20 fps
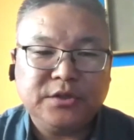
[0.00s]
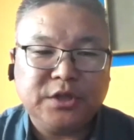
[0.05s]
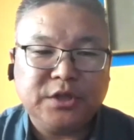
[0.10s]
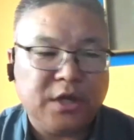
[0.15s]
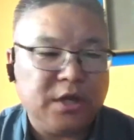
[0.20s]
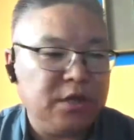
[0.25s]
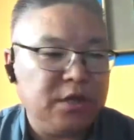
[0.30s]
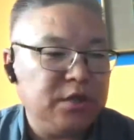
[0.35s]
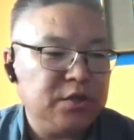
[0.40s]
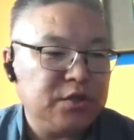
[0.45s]

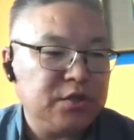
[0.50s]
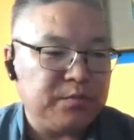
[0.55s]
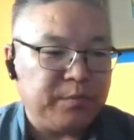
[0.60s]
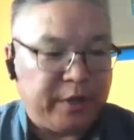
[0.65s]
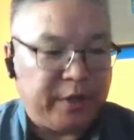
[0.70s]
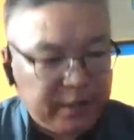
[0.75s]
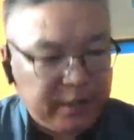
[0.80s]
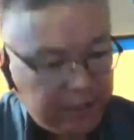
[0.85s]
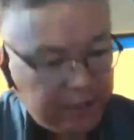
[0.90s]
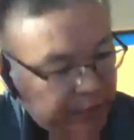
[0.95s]
changed
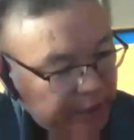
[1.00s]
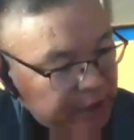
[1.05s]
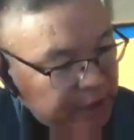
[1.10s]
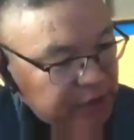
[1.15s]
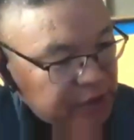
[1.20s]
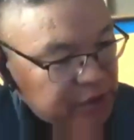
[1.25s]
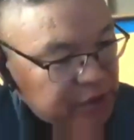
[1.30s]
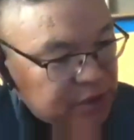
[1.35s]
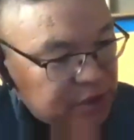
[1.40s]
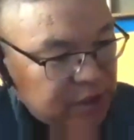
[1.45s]
my
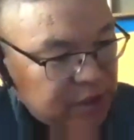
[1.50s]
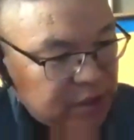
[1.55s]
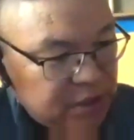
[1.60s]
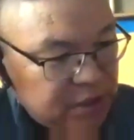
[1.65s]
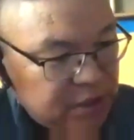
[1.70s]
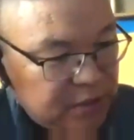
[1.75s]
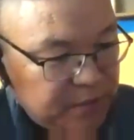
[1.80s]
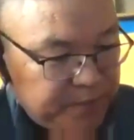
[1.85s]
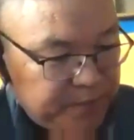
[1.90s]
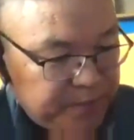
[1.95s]

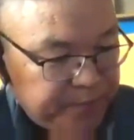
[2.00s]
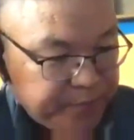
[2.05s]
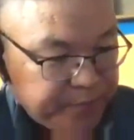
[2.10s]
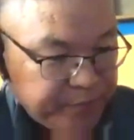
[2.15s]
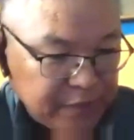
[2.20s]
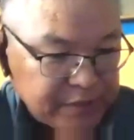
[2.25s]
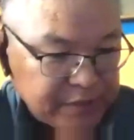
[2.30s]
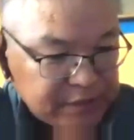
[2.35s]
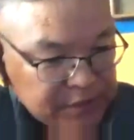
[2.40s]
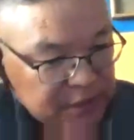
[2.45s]
direction.
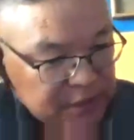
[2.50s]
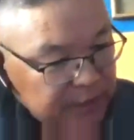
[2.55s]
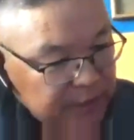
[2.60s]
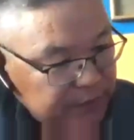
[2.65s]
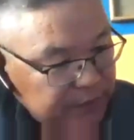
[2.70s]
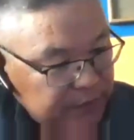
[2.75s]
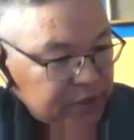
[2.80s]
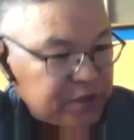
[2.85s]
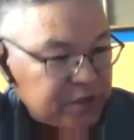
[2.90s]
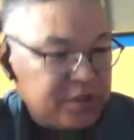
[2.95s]
Instead
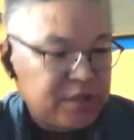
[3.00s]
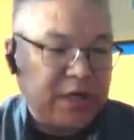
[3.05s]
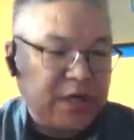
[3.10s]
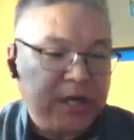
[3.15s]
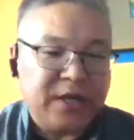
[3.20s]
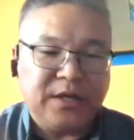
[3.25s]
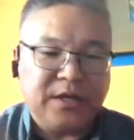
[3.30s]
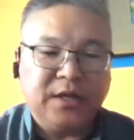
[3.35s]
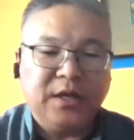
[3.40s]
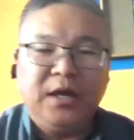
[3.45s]
of teaching,
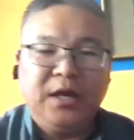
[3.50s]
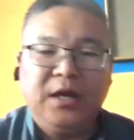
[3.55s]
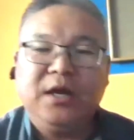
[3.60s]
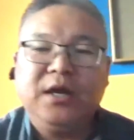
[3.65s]
I